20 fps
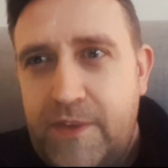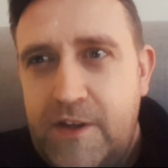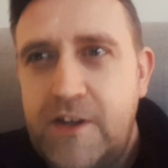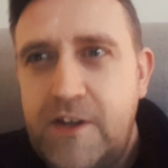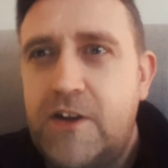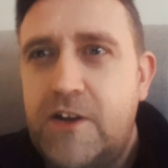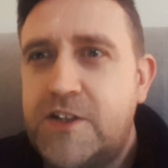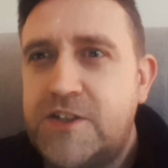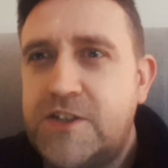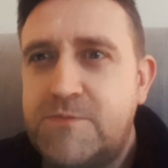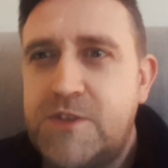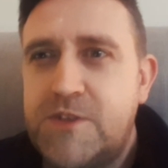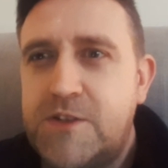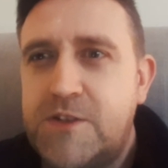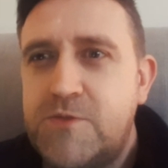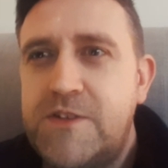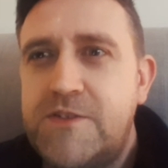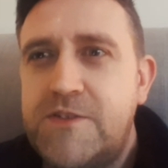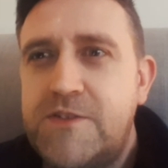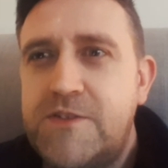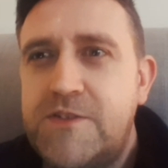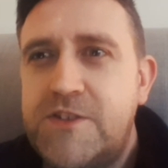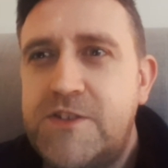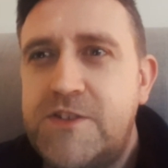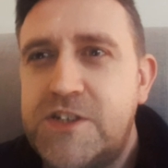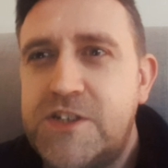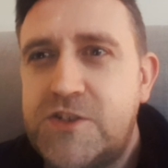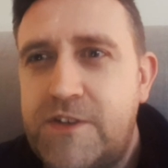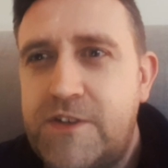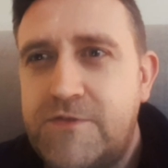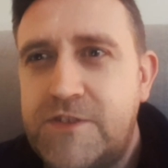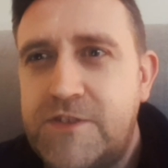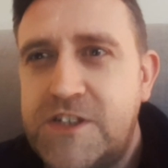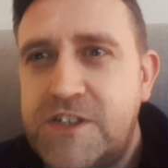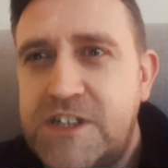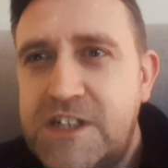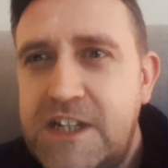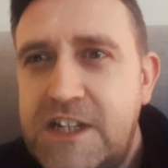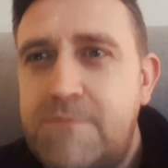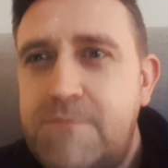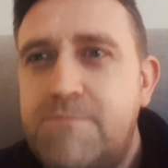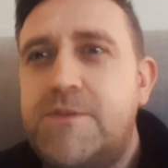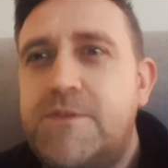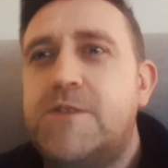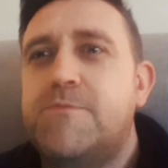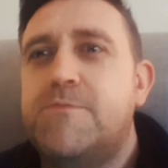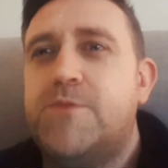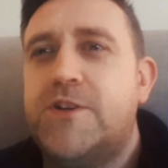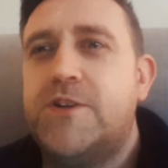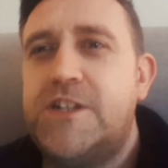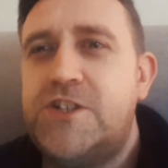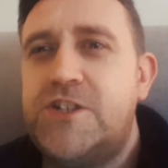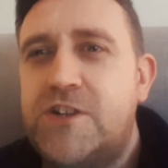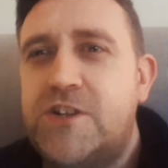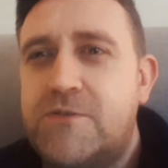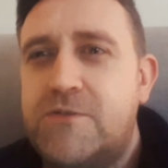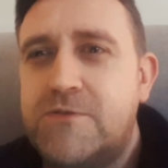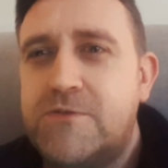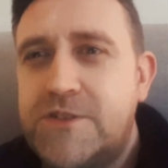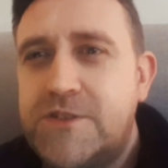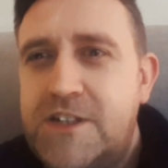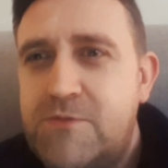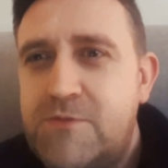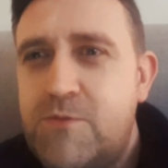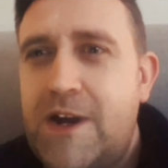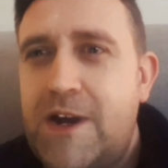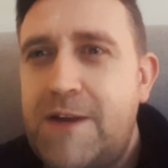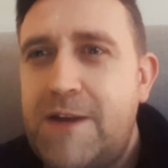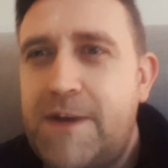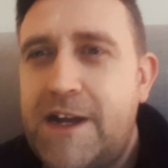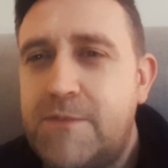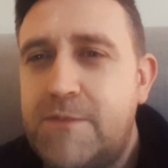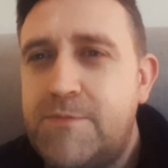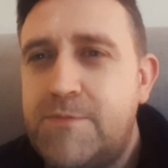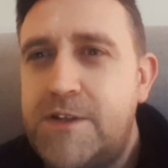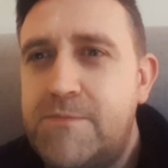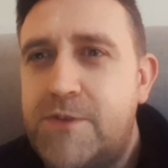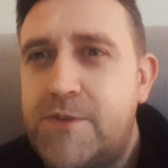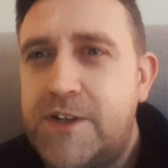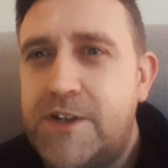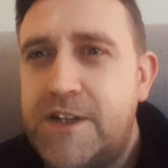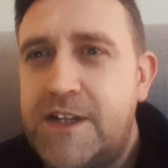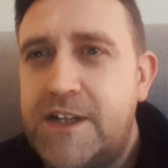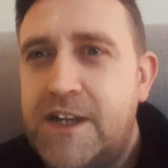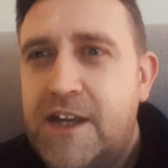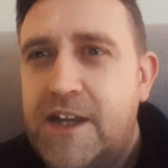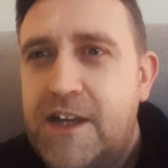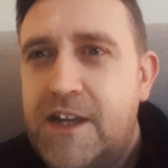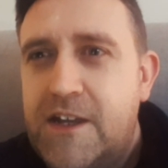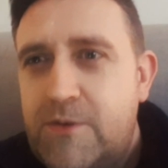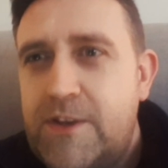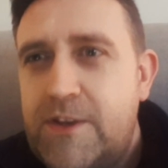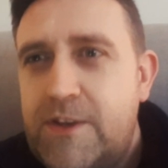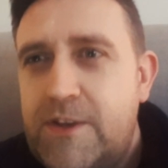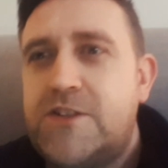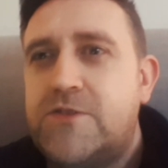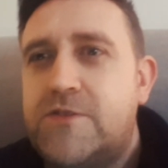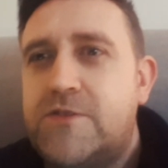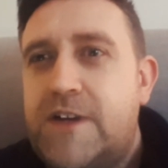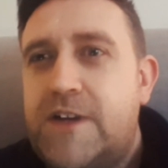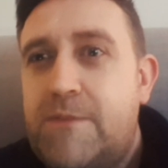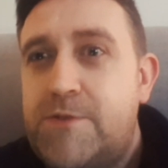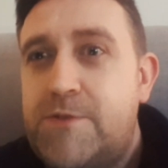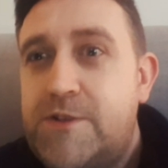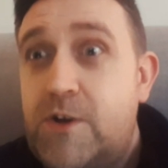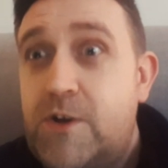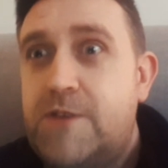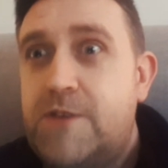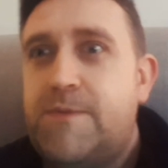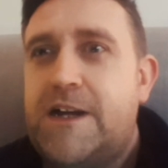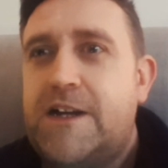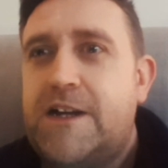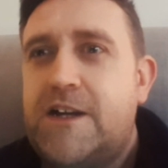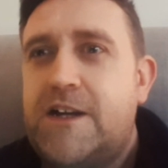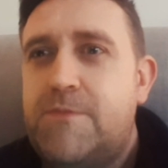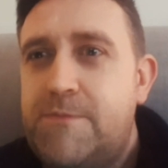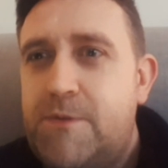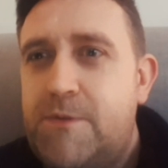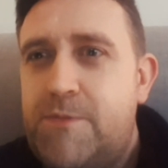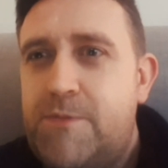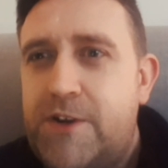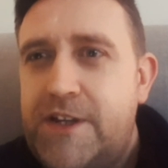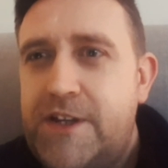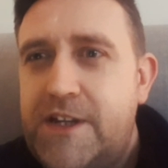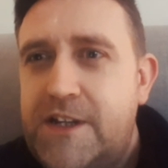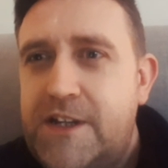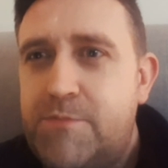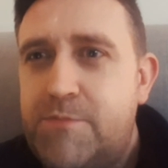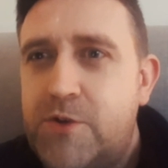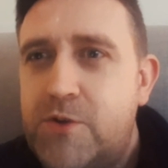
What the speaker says: You know, like sometimes when you're just drifting off to sleep, your body jolts and you wake back up in your body. But that sort of happened. I woke back up in my body in